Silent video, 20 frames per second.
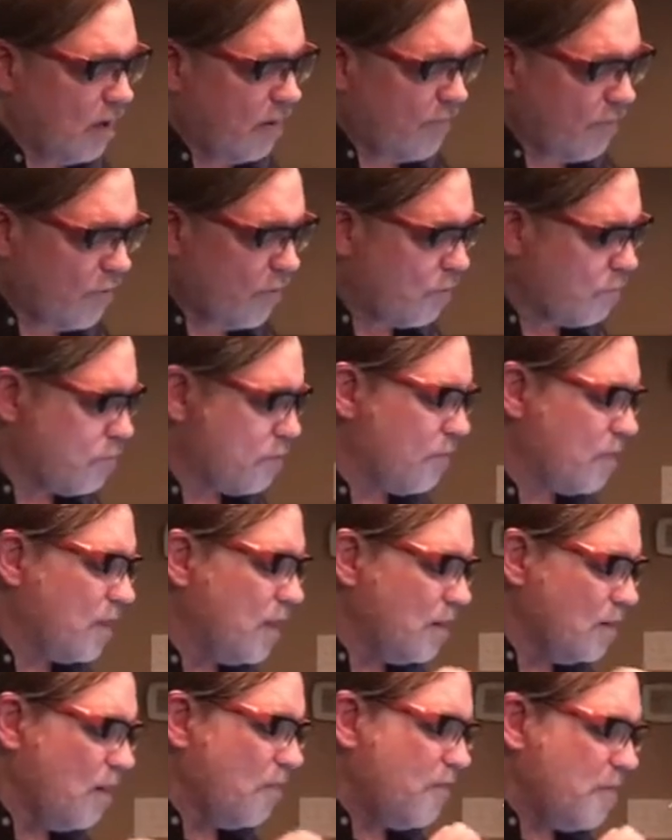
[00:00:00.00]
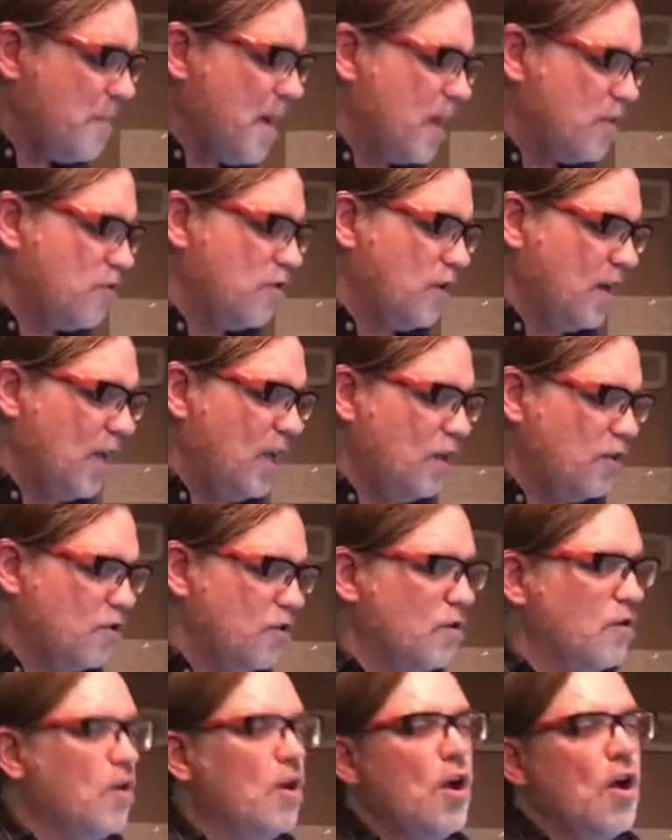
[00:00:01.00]
of those with enough
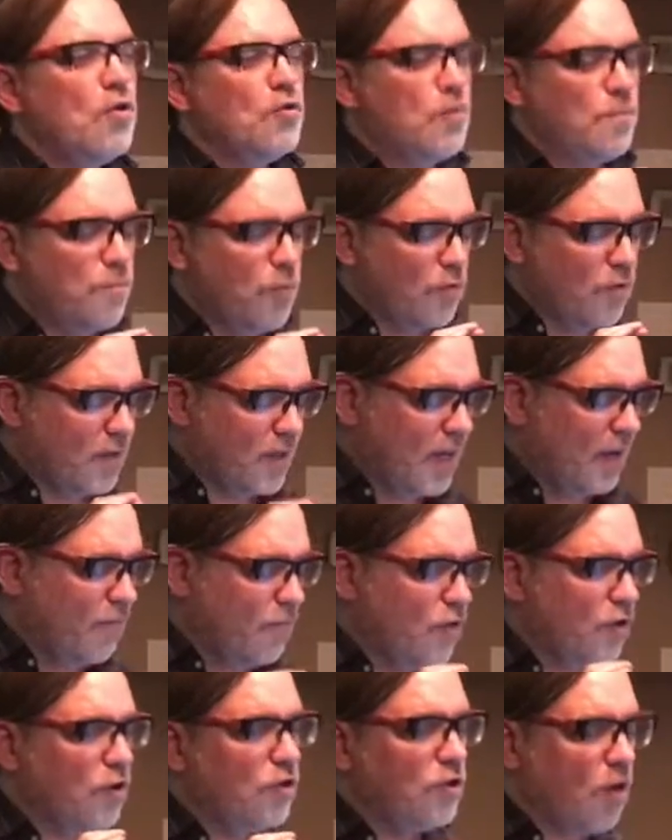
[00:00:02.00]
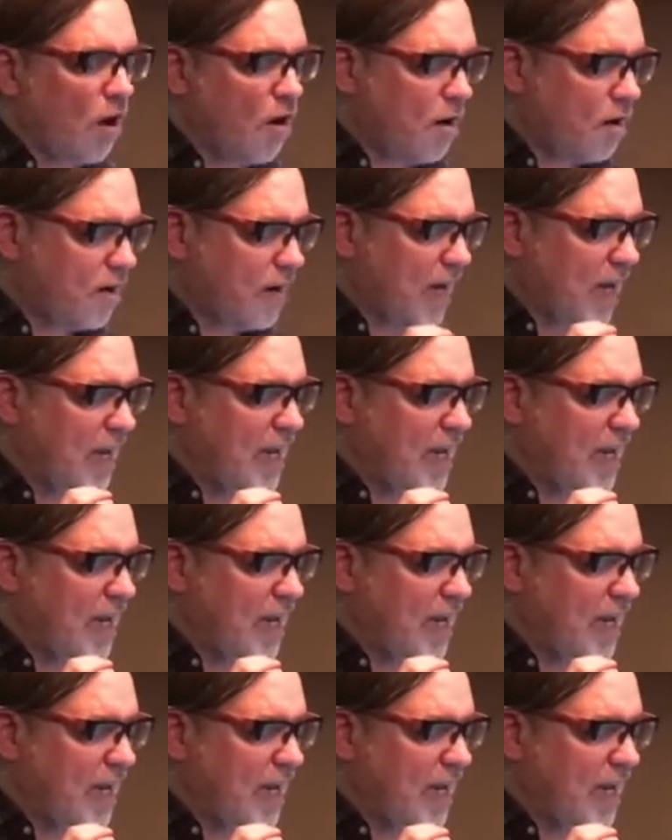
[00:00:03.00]
imagination to perceive the dark,